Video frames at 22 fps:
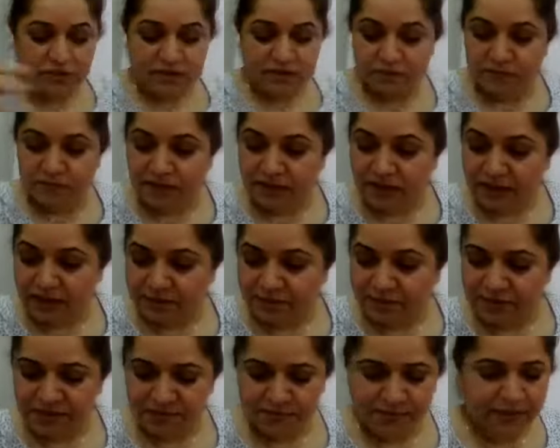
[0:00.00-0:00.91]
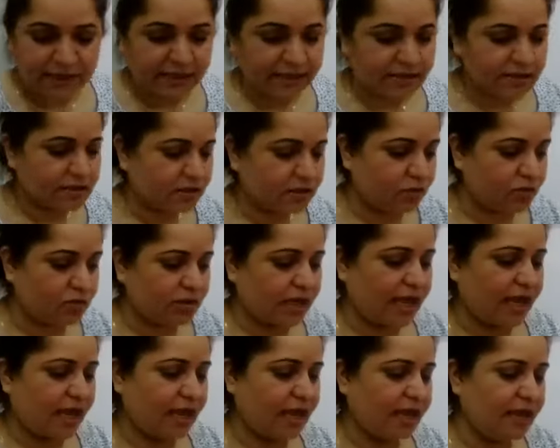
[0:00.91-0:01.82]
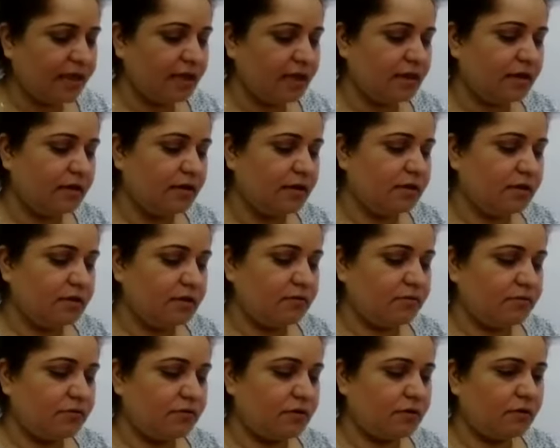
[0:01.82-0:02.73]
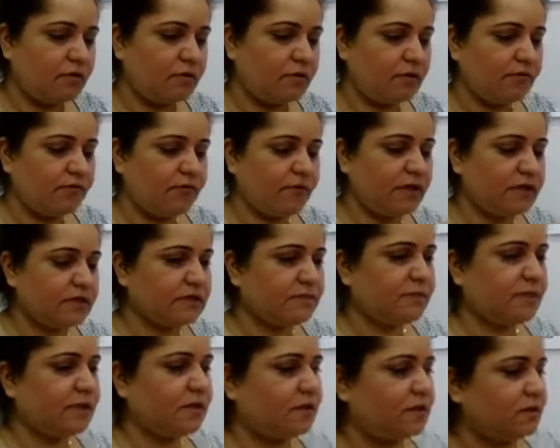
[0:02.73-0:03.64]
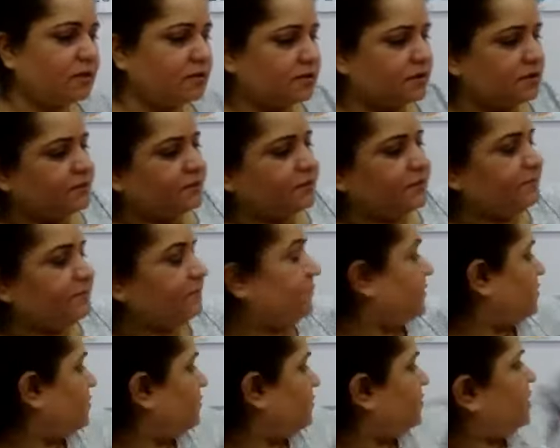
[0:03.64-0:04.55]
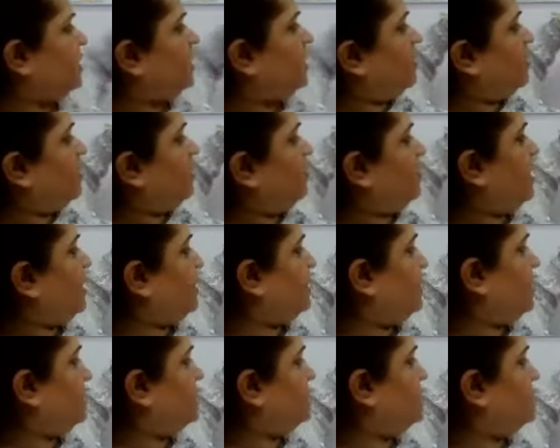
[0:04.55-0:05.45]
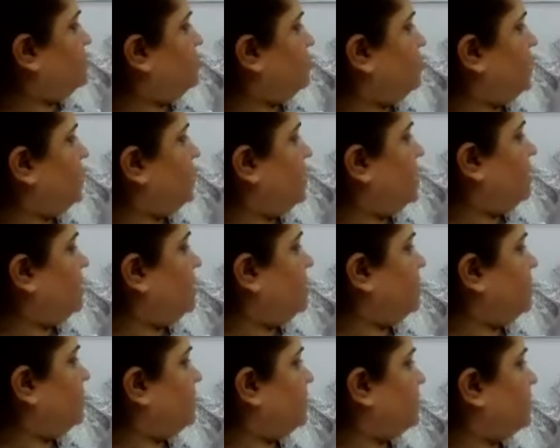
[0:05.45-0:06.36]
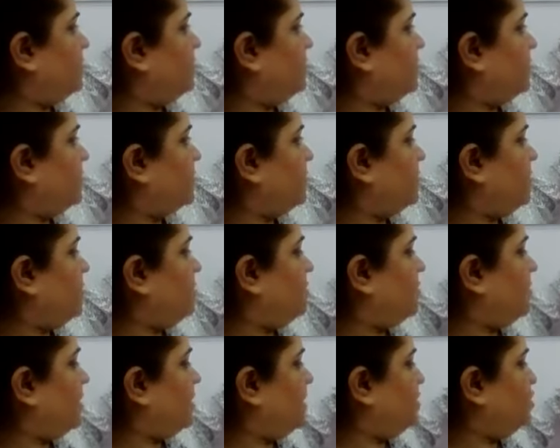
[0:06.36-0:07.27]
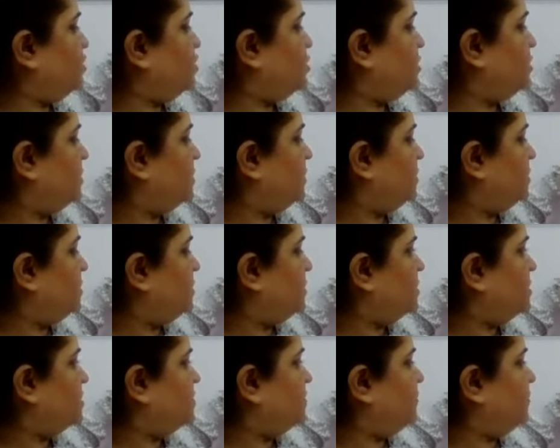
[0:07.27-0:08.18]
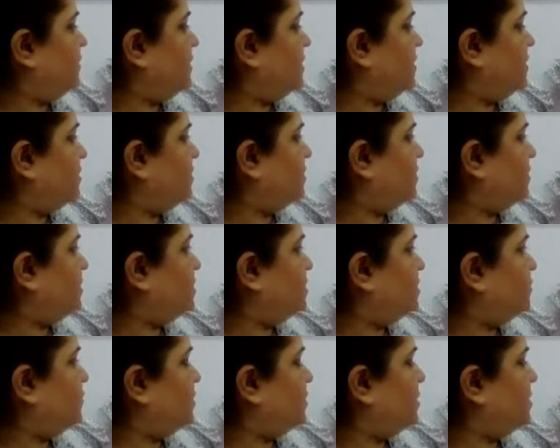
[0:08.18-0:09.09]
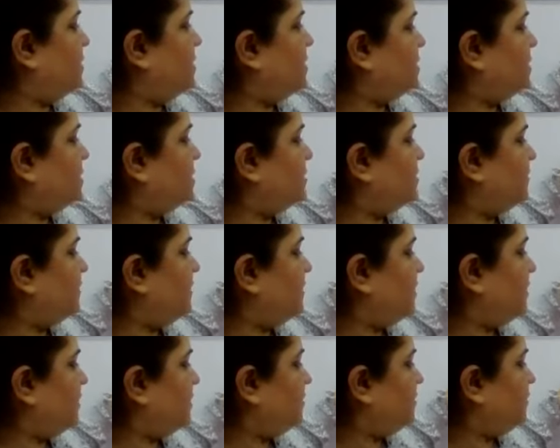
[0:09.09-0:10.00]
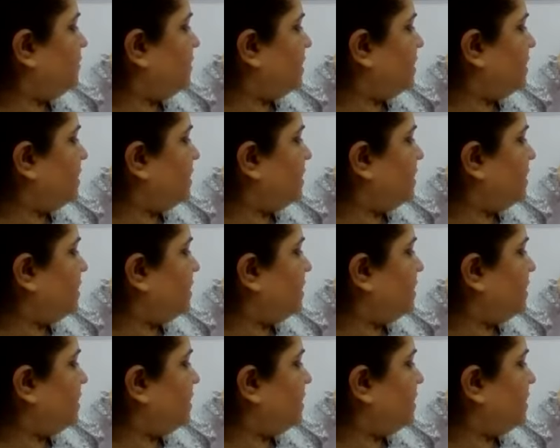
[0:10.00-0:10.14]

sometimes, but that's okay for all of us because we are right now doing orange. So we are going to put this over here.